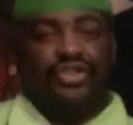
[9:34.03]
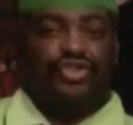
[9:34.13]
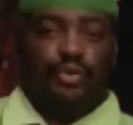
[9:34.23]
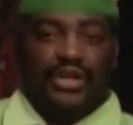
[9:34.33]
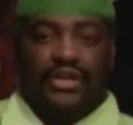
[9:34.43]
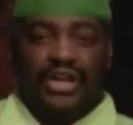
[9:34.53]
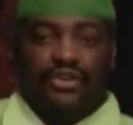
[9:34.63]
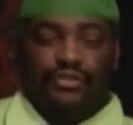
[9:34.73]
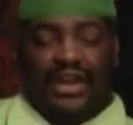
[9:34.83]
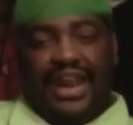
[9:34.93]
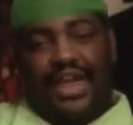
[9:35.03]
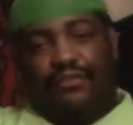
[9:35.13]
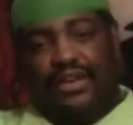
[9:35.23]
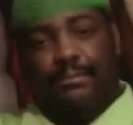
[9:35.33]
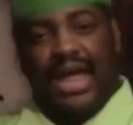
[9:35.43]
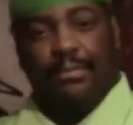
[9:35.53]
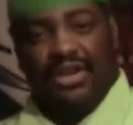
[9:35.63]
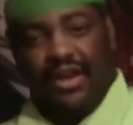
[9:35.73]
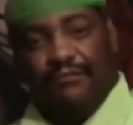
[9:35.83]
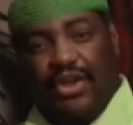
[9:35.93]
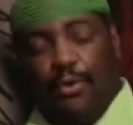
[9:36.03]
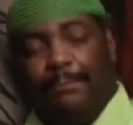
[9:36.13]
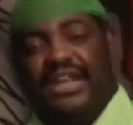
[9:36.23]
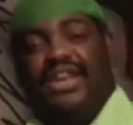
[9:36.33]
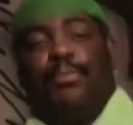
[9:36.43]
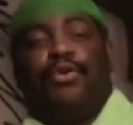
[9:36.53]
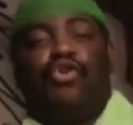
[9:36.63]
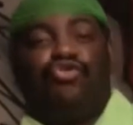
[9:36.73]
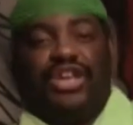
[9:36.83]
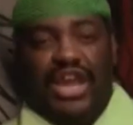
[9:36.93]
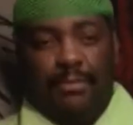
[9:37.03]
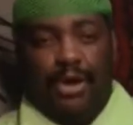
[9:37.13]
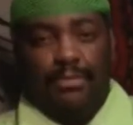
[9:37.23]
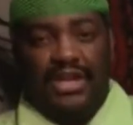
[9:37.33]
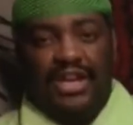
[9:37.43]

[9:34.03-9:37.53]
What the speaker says: into Judah. So then after Babylon fell, Medo-Persia came up.